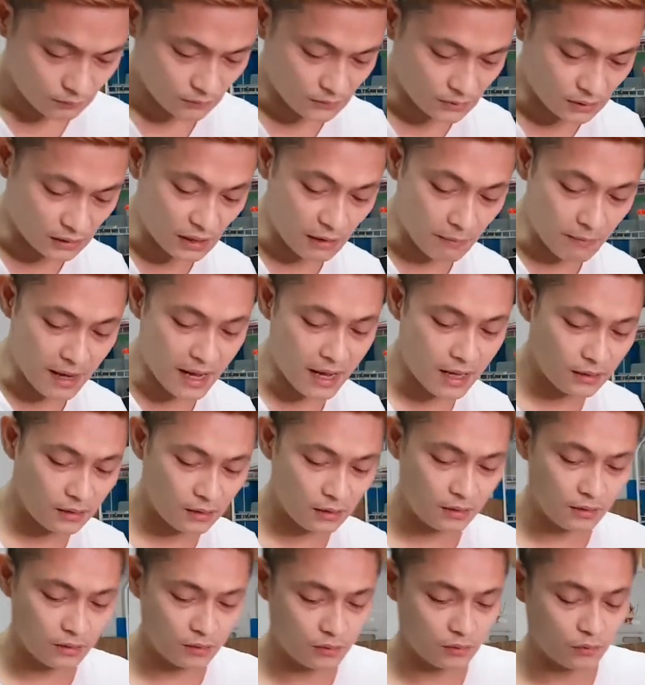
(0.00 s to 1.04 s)
the man
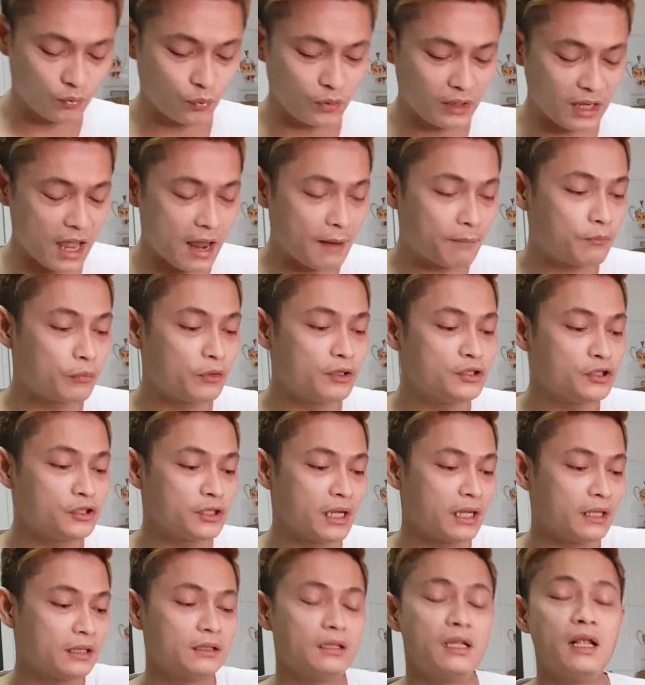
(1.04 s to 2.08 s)
will appreciate
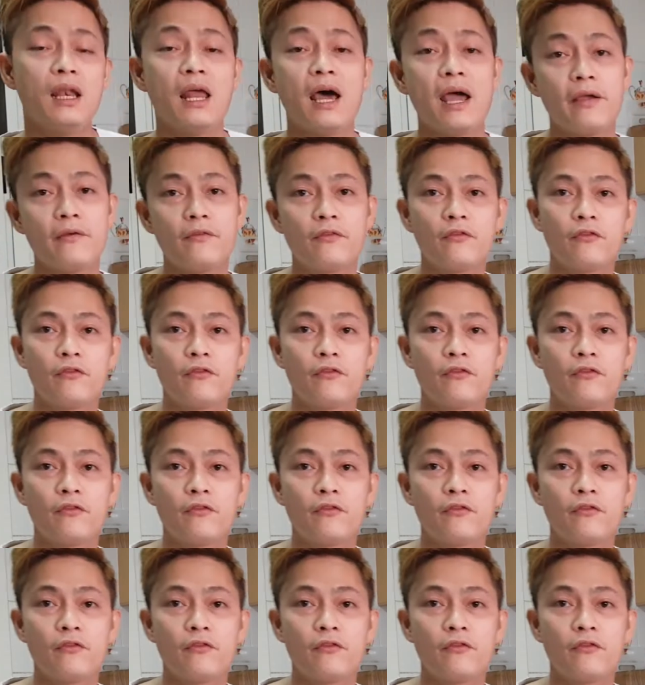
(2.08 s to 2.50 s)
the life.